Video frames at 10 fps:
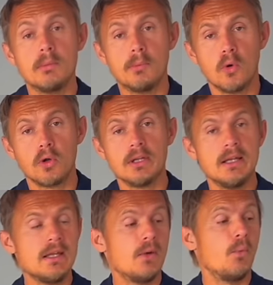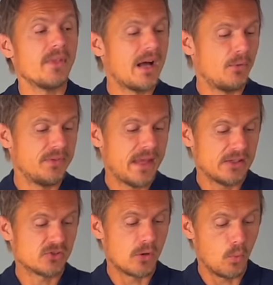the ball without the
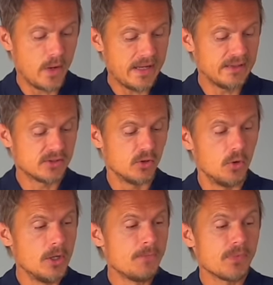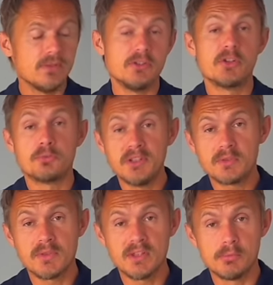extra weight. So there's a risk
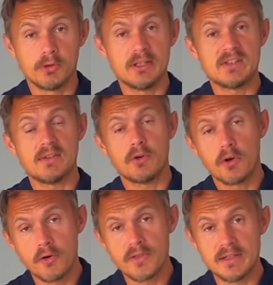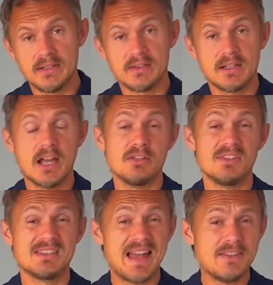with this model, as I've heard, that it's kind of
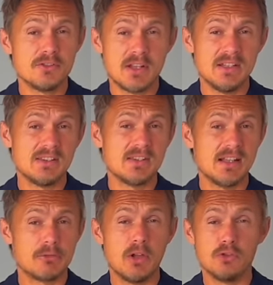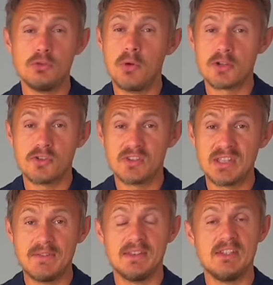standard, that it's around
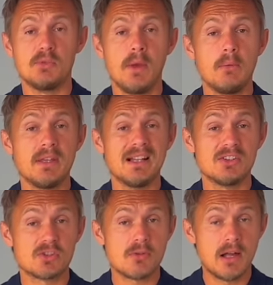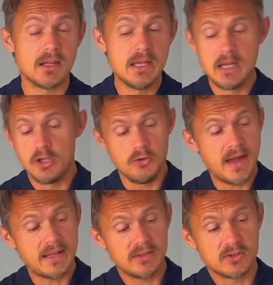270 swing weight unstrung. You
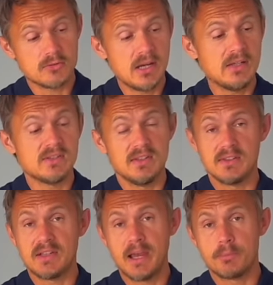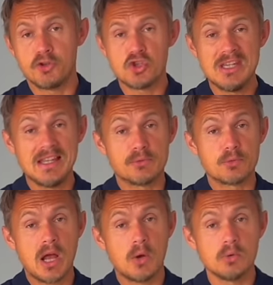add the strings, this is Hyper G
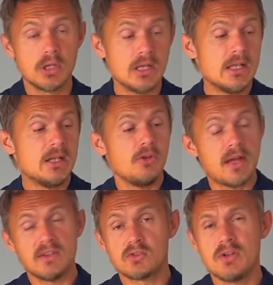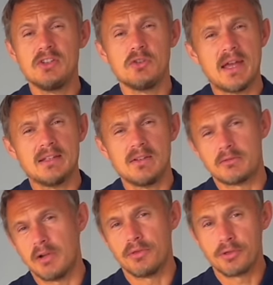round. You add the strings, you add
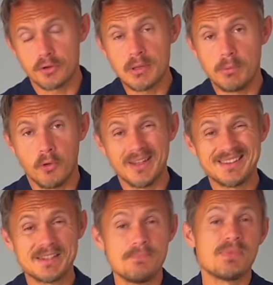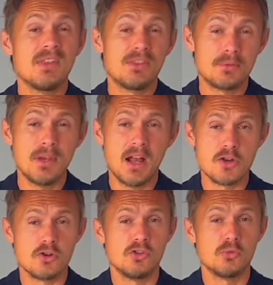around 30 points.
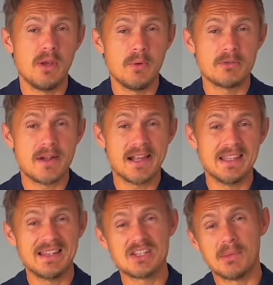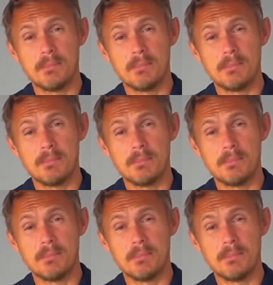300 swing weight racket, that's a